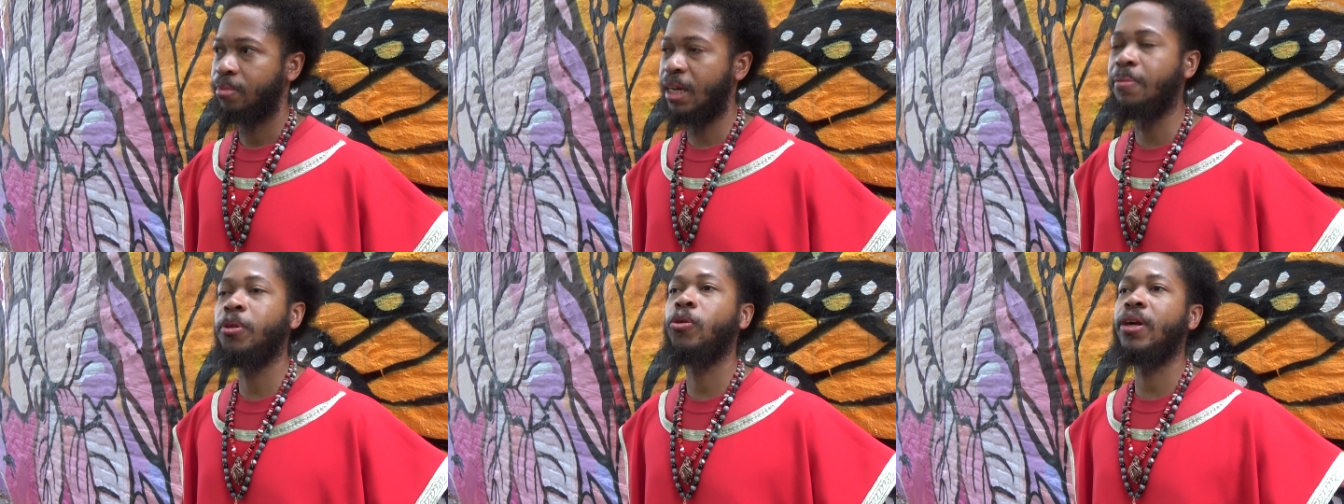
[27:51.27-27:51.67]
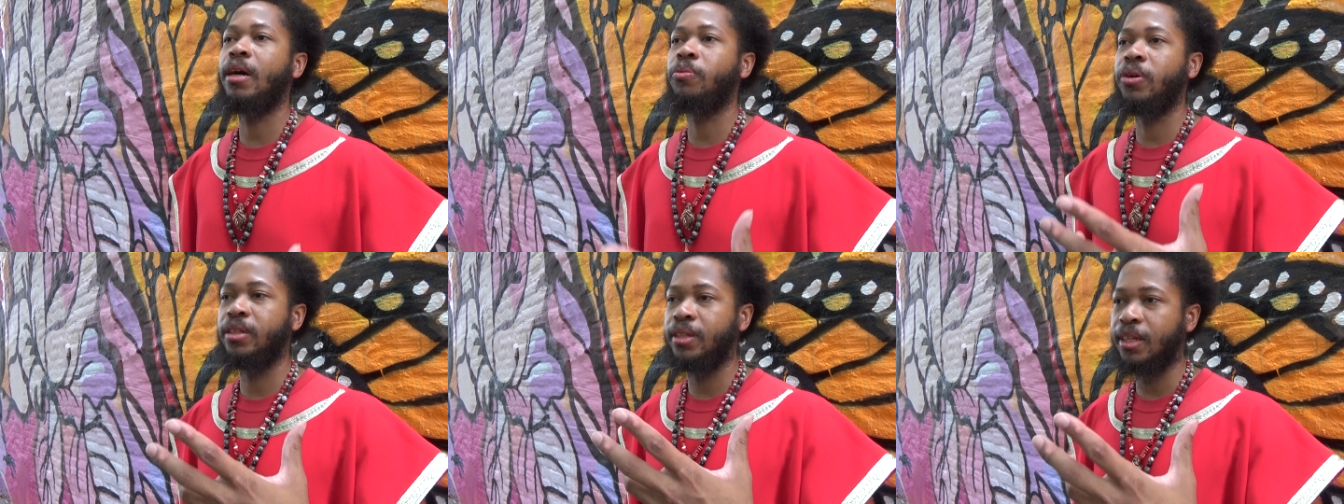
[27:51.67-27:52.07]
Even though that
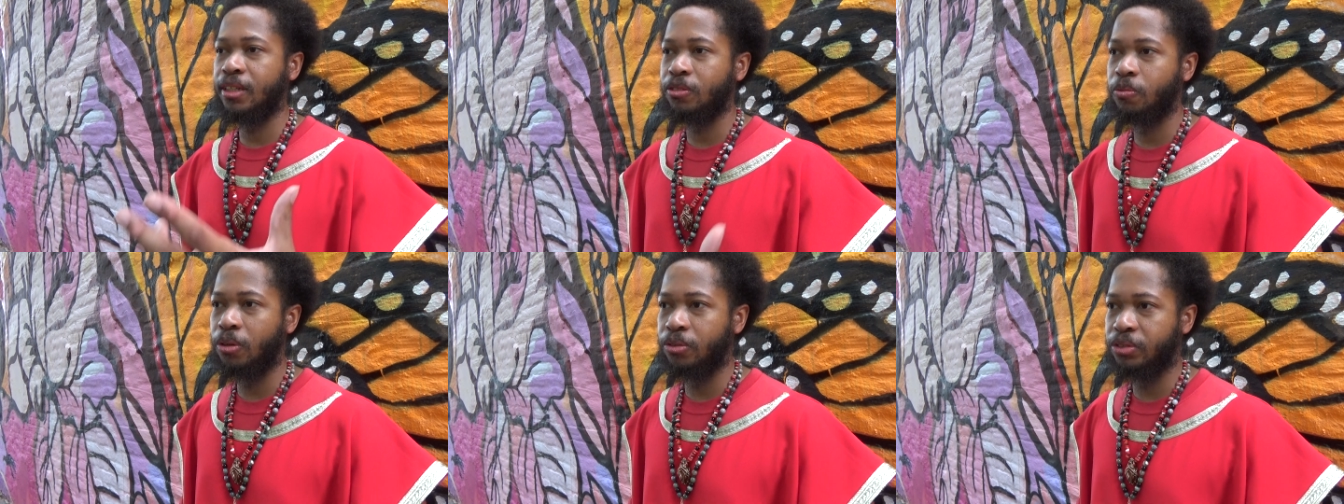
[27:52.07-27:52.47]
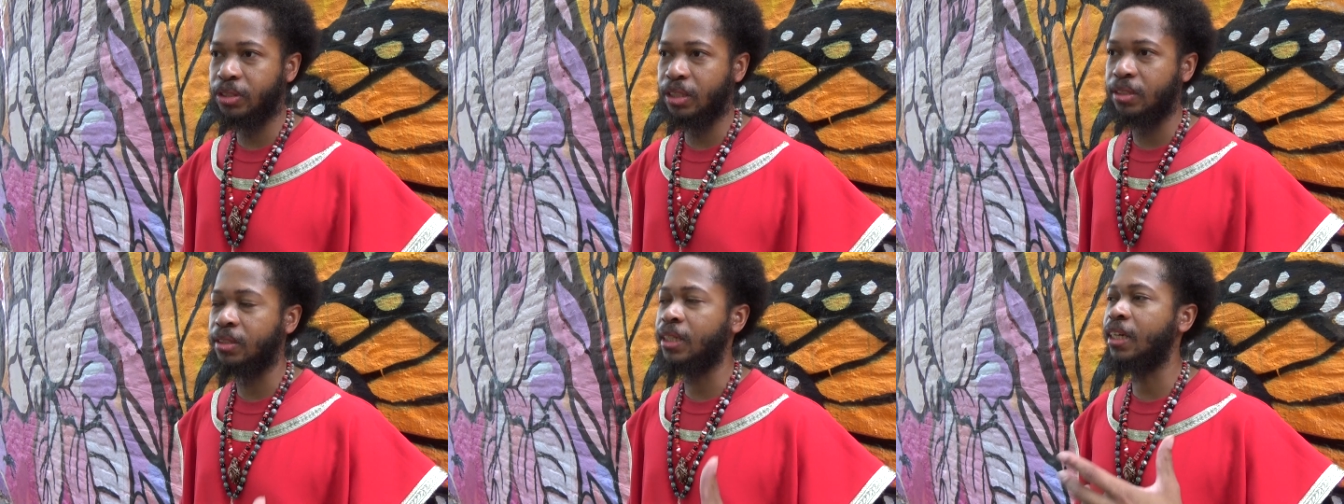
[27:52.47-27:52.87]
what niggas want.
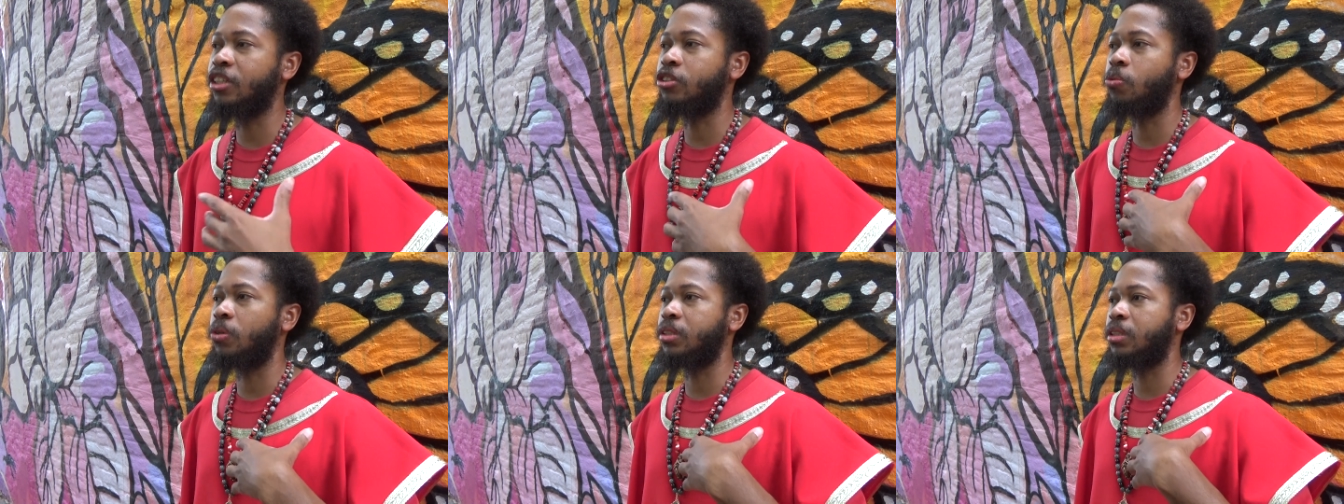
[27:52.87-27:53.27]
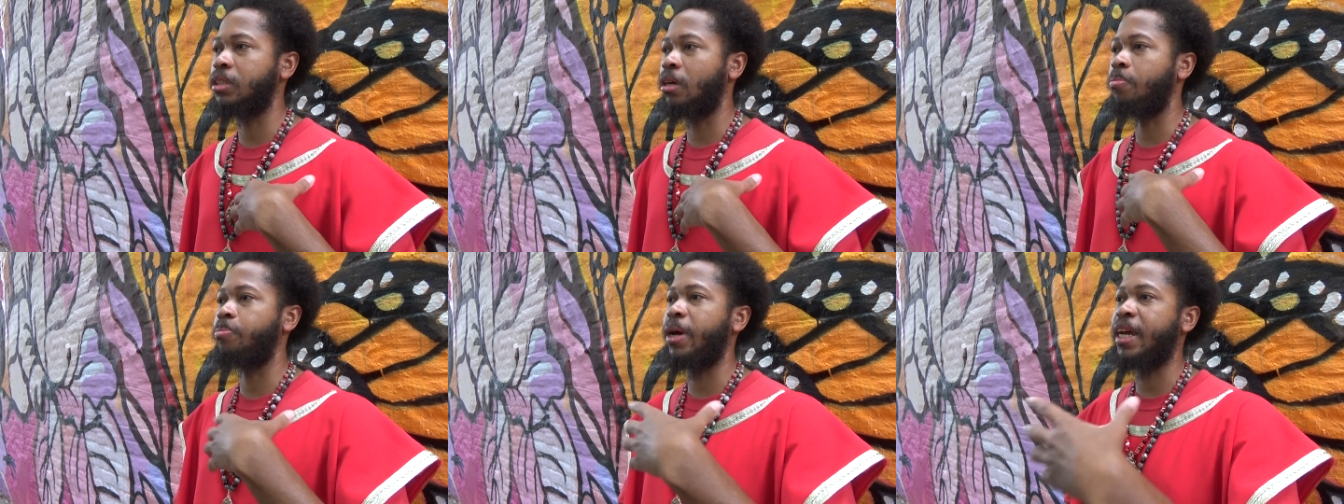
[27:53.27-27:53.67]
See, niggas want to see
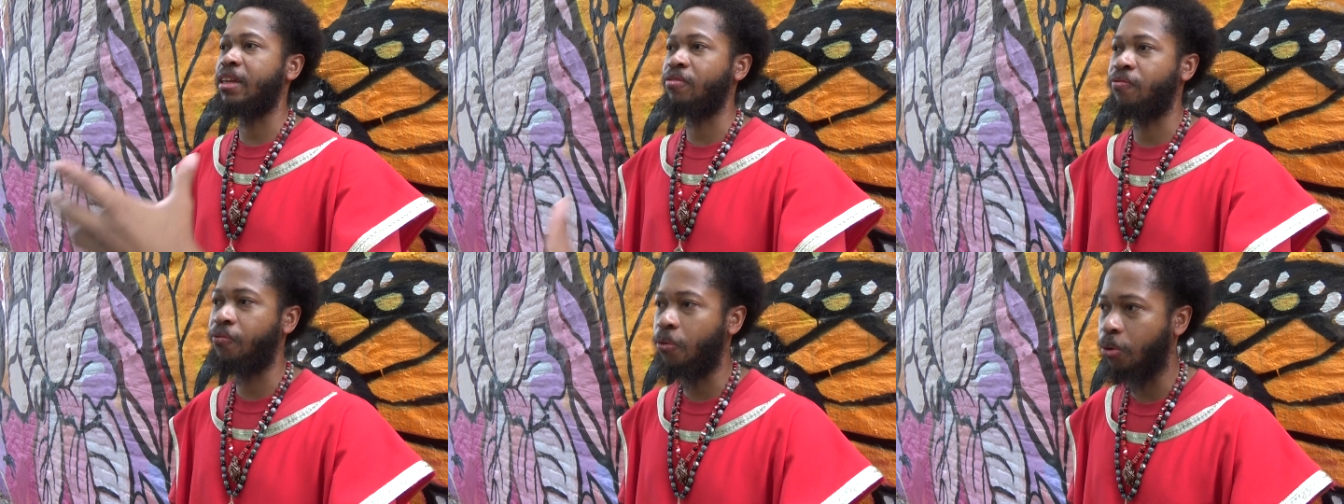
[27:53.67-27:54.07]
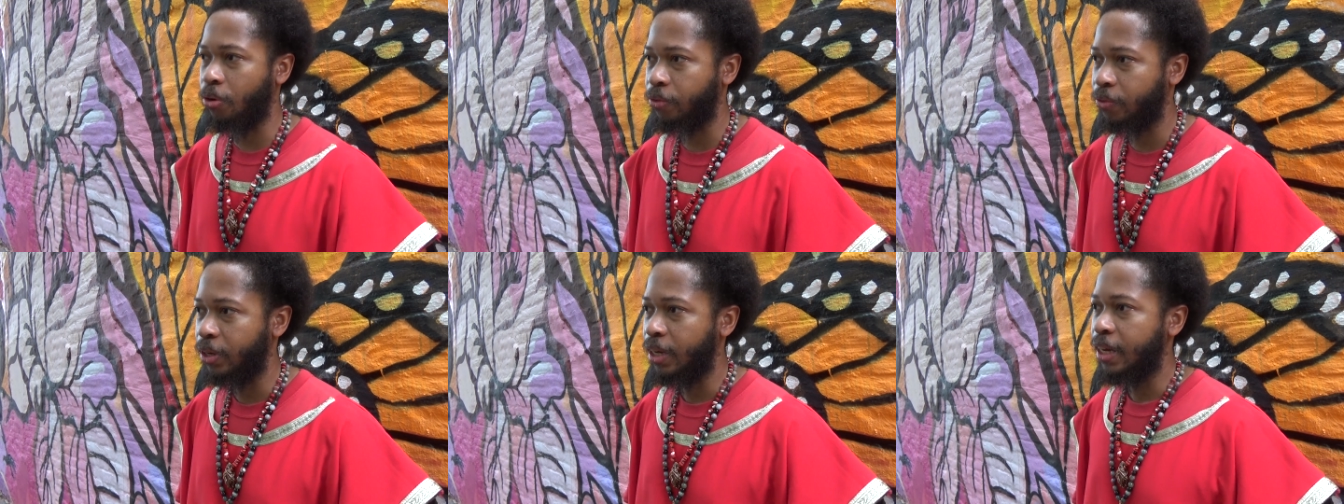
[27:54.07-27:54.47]
a back and
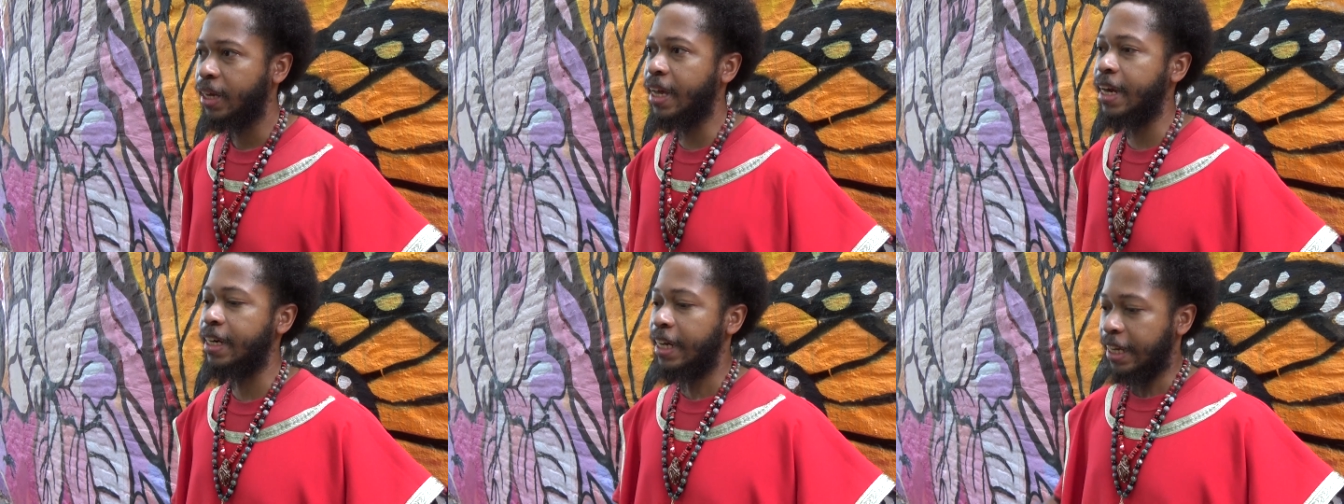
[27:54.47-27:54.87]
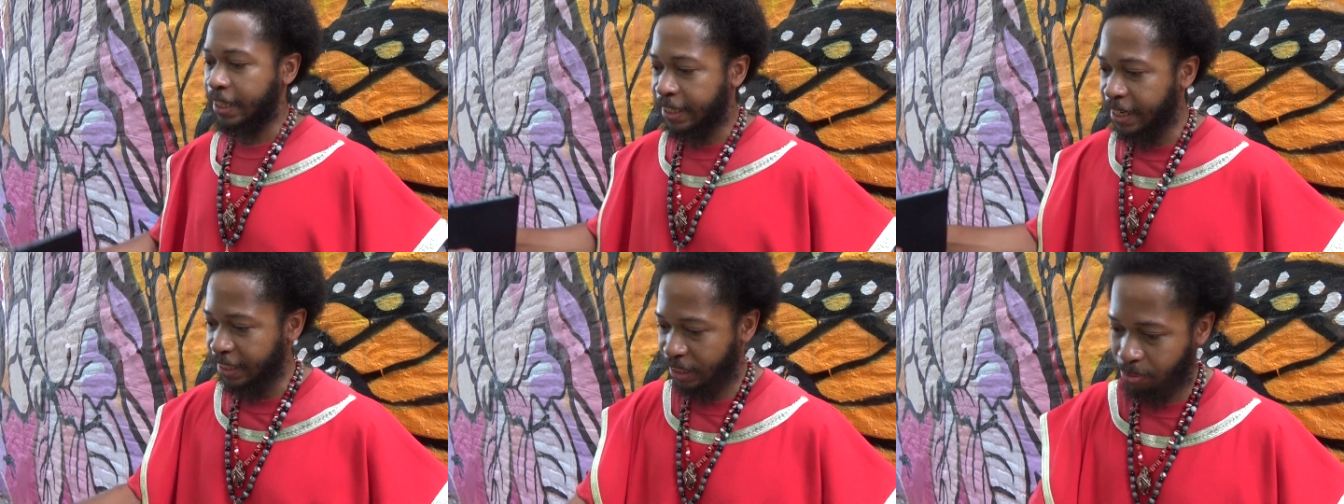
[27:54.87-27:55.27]
forth and
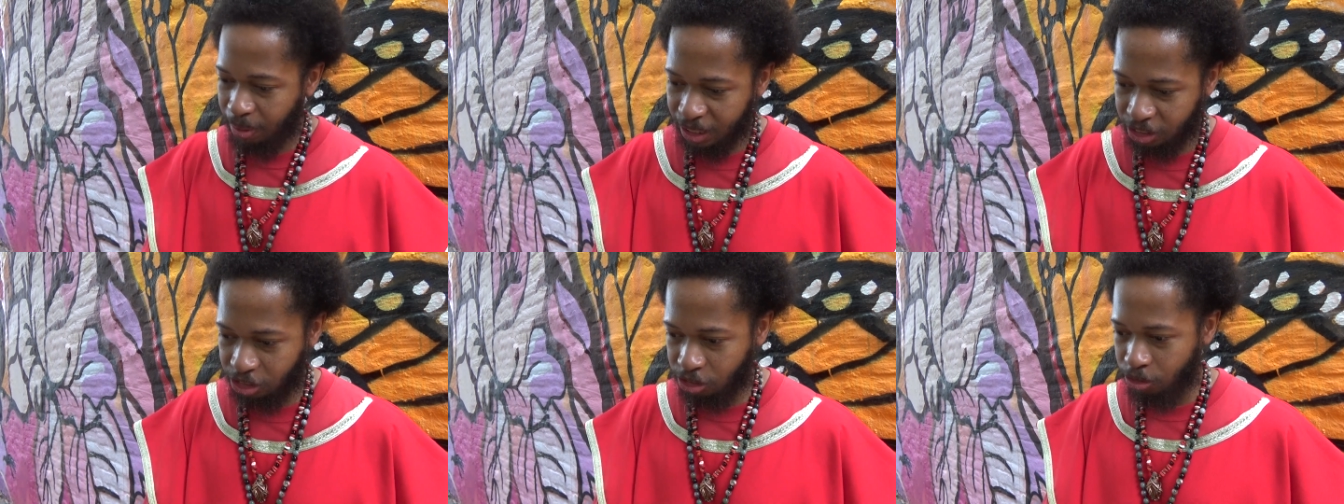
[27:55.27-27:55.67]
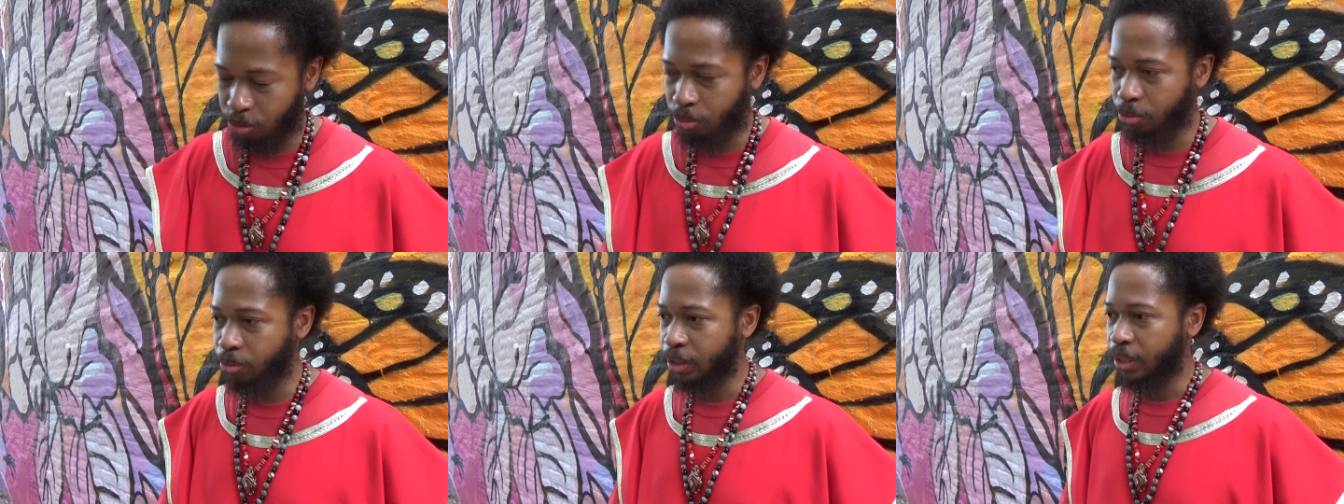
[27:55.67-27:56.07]
kiss my
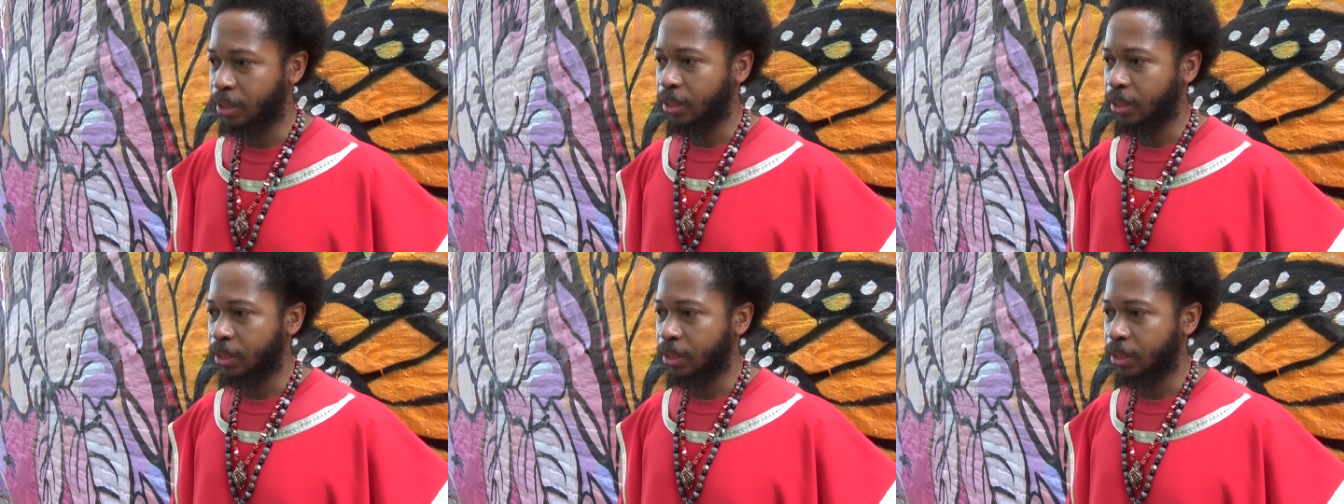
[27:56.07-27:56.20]
shoe